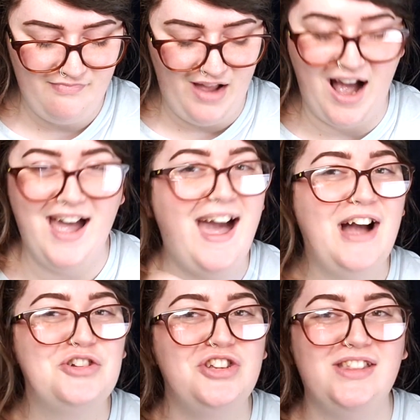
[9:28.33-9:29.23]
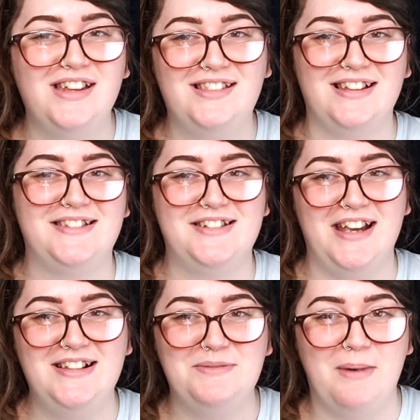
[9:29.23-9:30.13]
actually think this
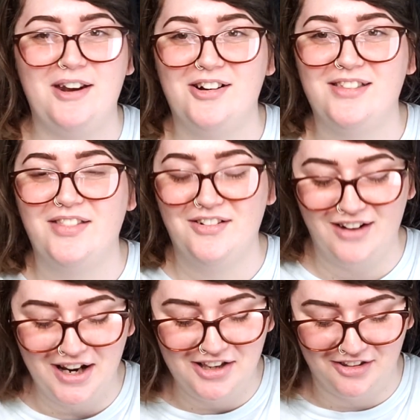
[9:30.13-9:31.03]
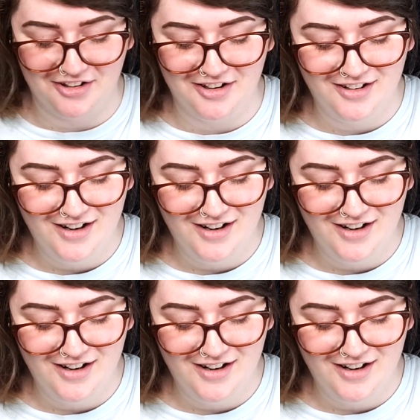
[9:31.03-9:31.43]
tastes better than the regular.